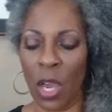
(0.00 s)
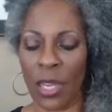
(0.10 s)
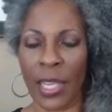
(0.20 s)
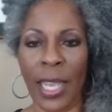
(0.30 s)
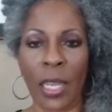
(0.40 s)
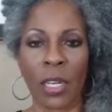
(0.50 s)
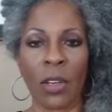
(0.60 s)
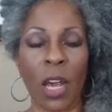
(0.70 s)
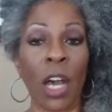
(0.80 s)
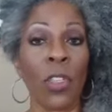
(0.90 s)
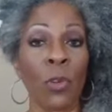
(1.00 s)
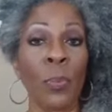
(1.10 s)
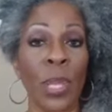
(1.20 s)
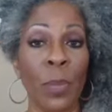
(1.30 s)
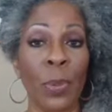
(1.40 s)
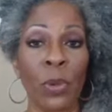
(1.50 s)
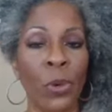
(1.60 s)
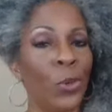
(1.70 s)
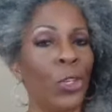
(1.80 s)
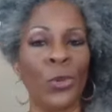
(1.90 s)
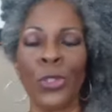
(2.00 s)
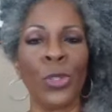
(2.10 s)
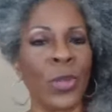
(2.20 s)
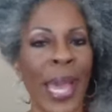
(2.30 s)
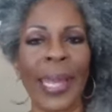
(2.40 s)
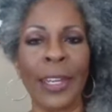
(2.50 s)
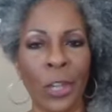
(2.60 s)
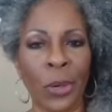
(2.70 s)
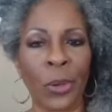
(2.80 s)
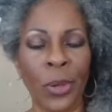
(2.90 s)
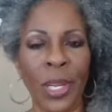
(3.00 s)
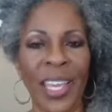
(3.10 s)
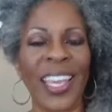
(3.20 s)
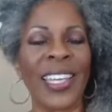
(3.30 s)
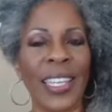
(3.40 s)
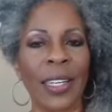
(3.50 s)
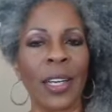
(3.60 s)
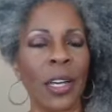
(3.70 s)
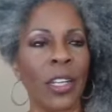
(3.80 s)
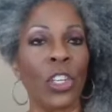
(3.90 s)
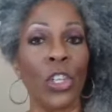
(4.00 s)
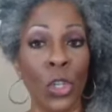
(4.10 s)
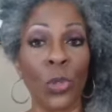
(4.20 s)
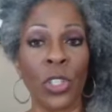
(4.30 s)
can other people who you do not know get you to